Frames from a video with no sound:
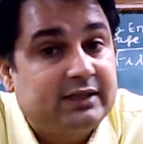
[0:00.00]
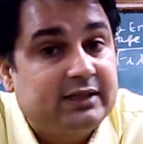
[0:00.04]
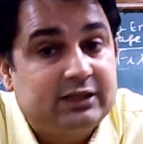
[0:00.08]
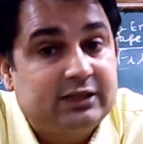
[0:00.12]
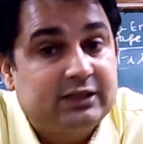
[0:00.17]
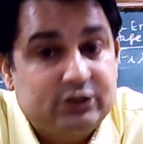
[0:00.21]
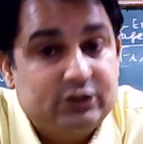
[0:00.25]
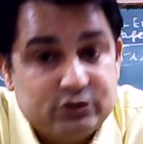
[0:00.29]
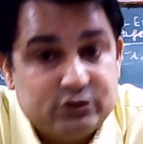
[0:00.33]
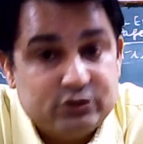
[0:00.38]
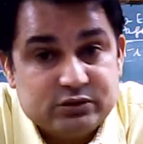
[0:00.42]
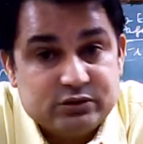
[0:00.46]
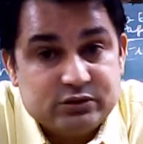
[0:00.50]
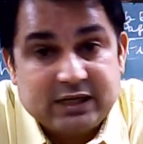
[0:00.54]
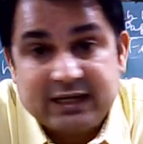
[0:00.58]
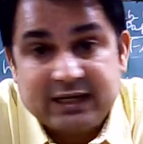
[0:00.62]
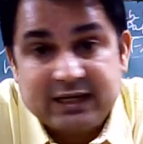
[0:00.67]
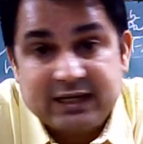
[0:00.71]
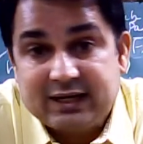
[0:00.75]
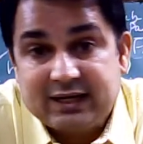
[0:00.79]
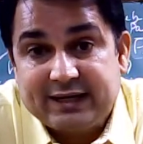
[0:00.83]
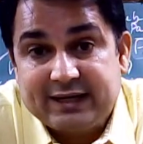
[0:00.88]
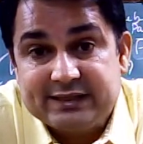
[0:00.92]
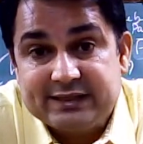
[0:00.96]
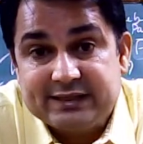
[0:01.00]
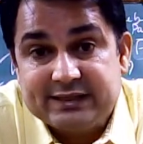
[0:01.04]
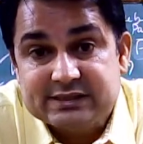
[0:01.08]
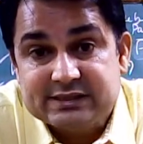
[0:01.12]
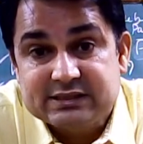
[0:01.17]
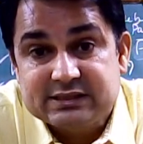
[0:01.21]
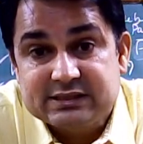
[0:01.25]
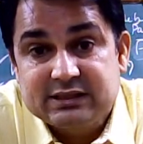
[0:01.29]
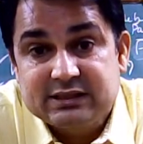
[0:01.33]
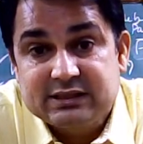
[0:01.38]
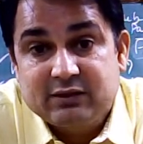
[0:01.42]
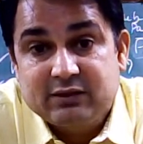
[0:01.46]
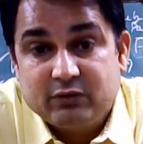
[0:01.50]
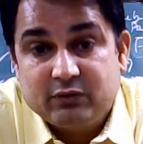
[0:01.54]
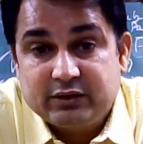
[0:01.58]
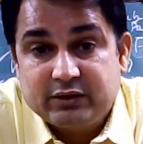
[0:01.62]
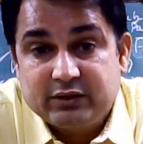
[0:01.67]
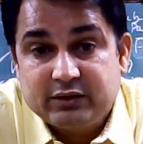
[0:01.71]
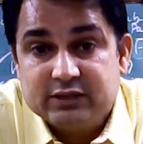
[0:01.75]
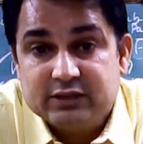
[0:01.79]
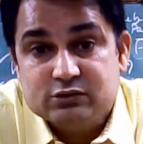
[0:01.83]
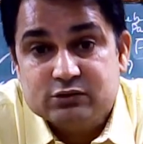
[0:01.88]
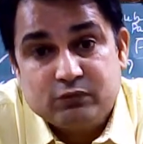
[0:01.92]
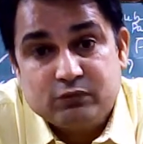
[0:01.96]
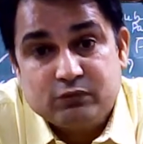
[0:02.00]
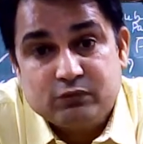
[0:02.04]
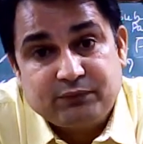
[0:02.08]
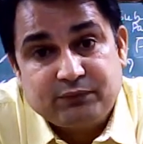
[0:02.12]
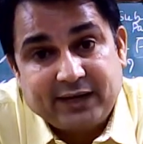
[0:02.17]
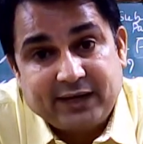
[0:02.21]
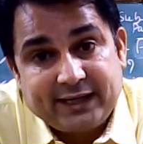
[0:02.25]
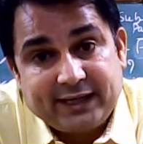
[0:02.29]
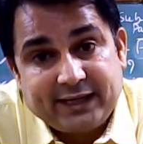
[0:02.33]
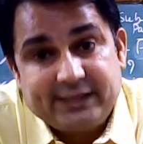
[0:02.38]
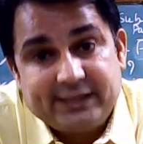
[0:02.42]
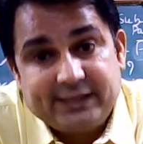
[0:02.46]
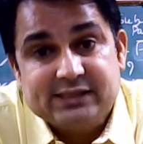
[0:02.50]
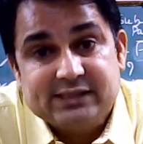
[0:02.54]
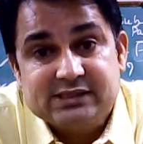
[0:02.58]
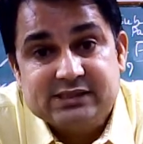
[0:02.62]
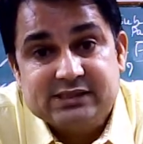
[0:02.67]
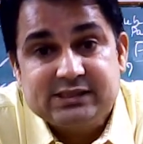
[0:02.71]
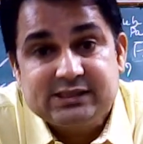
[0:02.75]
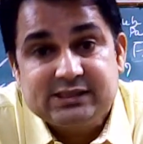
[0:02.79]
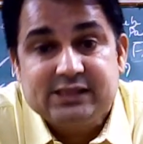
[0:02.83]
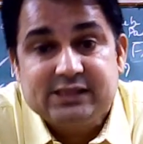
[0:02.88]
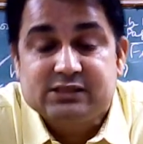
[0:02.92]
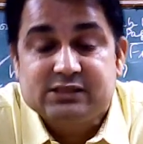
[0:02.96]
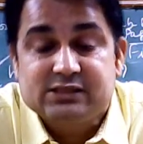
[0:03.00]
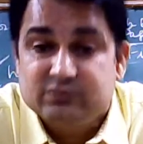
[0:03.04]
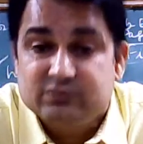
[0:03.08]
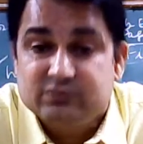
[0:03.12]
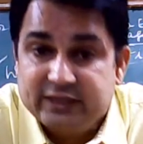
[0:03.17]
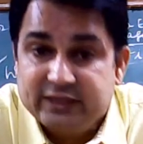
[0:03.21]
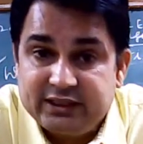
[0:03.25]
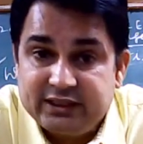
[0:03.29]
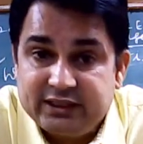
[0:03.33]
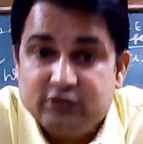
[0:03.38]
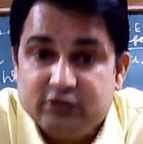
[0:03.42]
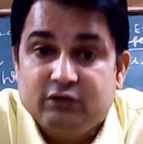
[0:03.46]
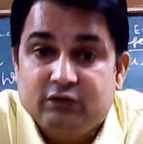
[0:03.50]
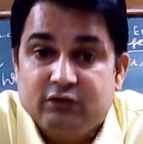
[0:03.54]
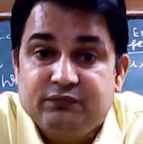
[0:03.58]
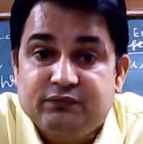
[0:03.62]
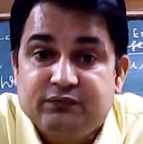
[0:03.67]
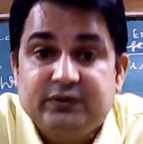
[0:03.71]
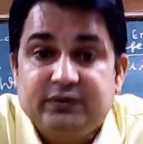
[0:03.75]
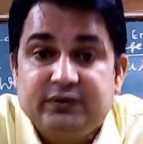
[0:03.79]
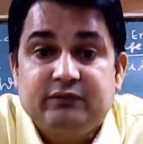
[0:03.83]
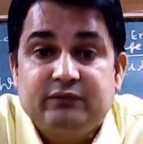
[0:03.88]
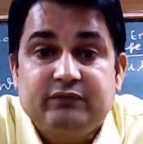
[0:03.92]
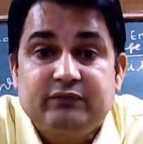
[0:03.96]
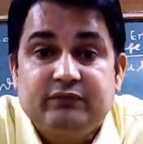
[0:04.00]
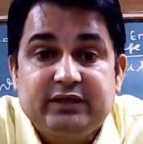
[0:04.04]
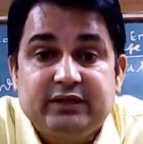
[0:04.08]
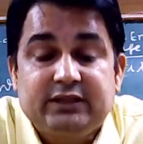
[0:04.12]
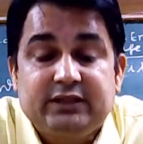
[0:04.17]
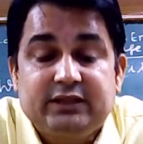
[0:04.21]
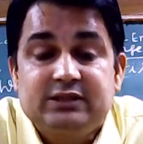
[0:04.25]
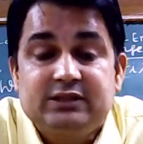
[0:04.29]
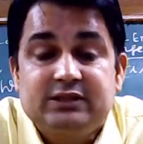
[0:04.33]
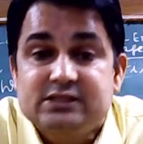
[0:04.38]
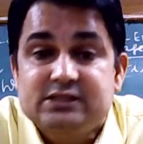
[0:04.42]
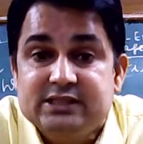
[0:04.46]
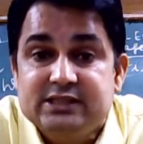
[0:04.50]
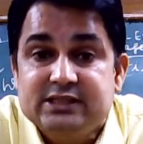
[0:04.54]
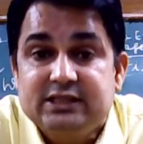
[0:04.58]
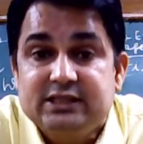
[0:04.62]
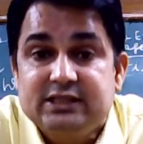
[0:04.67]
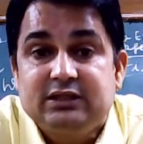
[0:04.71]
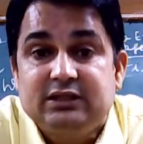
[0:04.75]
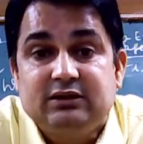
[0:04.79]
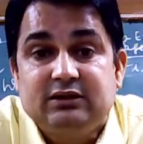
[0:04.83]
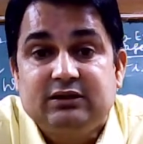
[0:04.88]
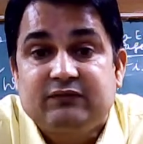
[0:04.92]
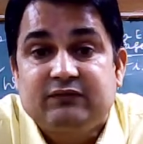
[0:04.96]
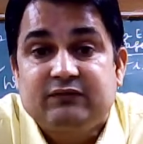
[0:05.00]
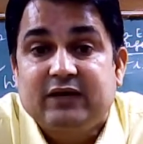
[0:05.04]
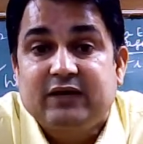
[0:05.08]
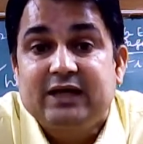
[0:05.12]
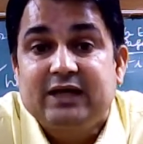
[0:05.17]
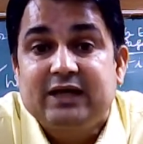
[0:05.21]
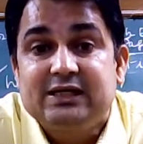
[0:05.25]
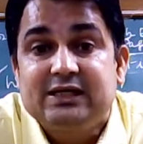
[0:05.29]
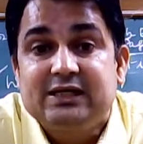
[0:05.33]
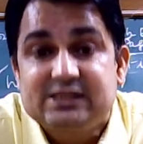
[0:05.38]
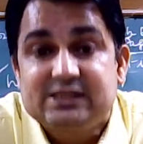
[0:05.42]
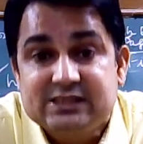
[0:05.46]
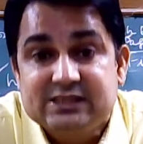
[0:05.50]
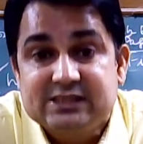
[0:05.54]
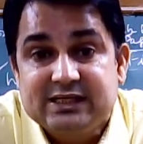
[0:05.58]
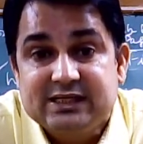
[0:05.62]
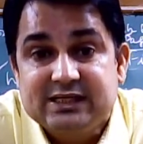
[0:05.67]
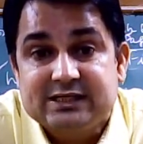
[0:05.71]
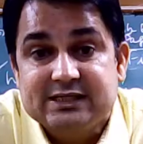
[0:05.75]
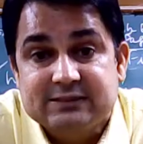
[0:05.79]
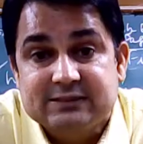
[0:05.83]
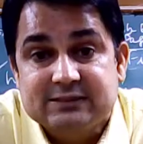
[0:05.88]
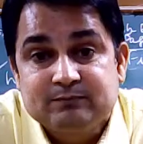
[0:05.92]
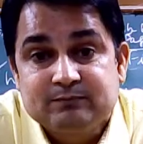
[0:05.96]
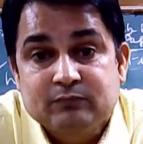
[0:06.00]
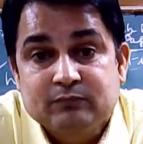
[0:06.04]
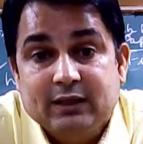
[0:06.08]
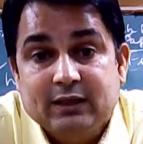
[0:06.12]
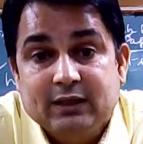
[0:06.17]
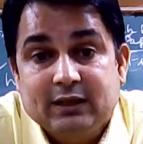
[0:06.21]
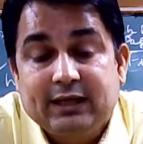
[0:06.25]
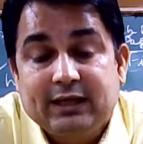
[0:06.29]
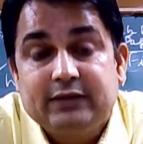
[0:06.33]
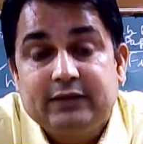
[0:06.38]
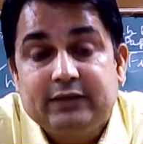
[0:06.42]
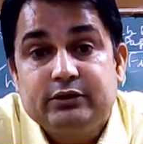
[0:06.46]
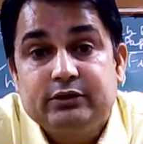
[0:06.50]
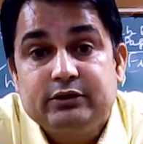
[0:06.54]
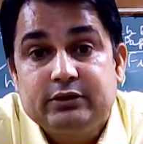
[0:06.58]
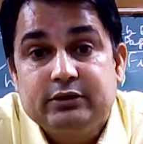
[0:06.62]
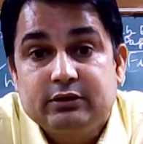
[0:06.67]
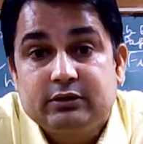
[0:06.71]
in the news headlines. Okay, so fire incidents, very often we see the fire incidents, and